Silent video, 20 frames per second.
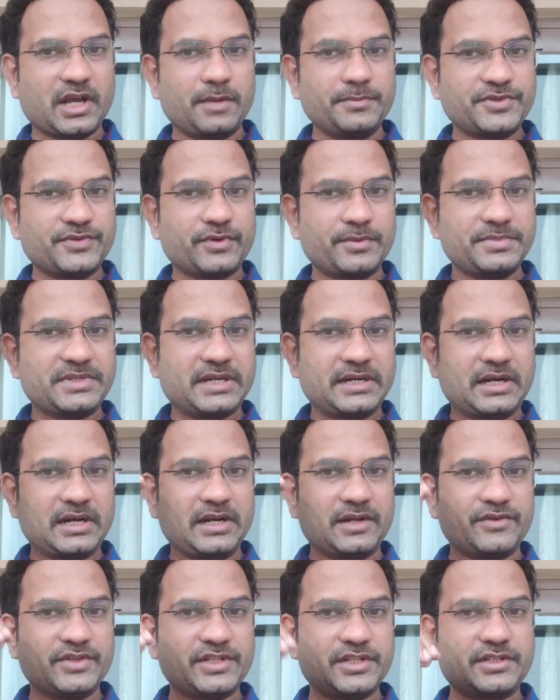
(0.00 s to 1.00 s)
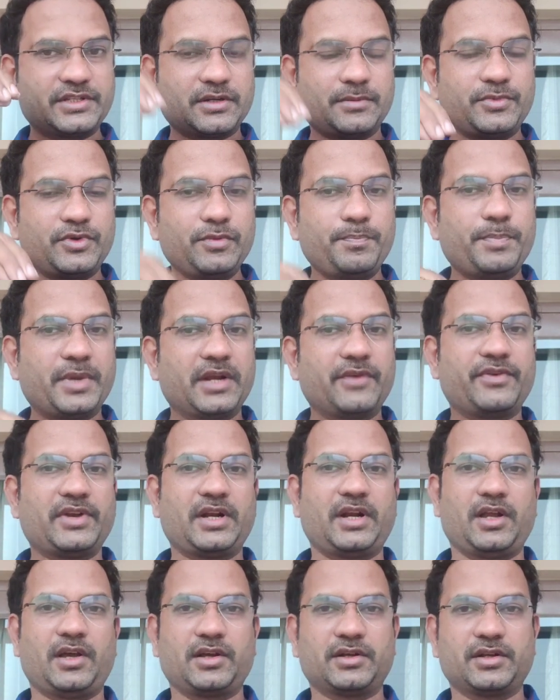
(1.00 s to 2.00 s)
comes from central nervous system to
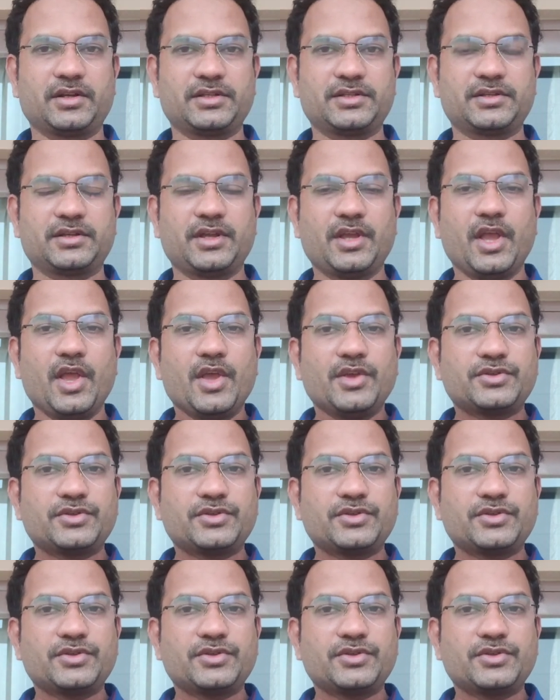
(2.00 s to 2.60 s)
peripheral organs.